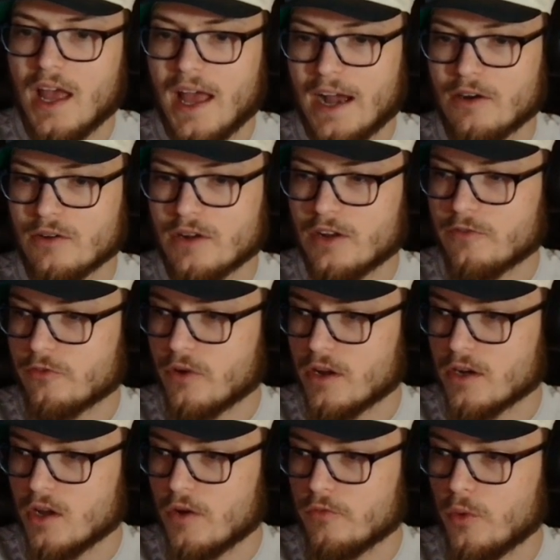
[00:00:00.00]
out in front
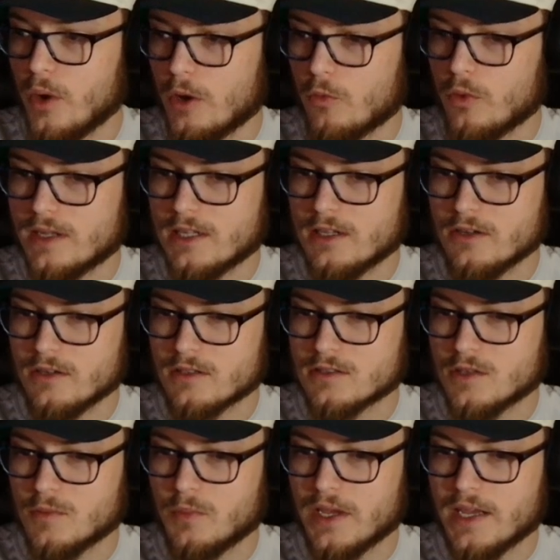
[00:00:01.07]
of what would look
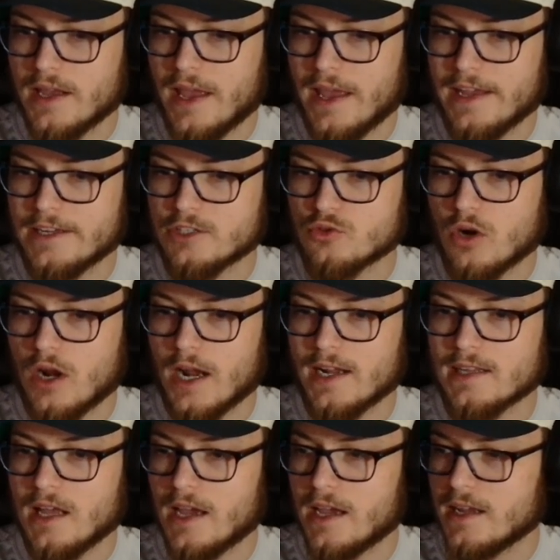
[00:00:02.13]
to be a dry
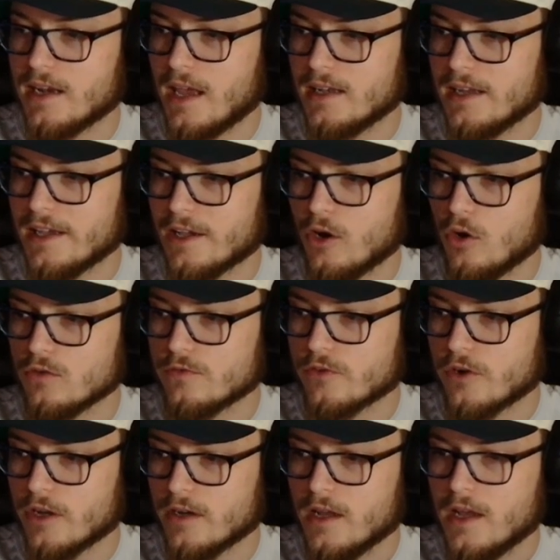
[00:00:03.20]
line and a cold
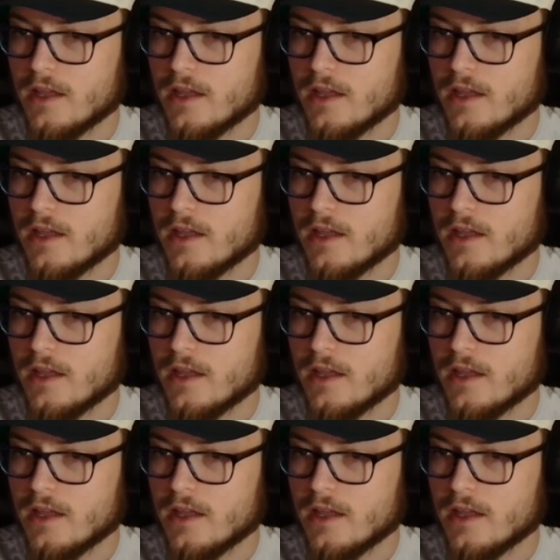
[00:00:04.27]
front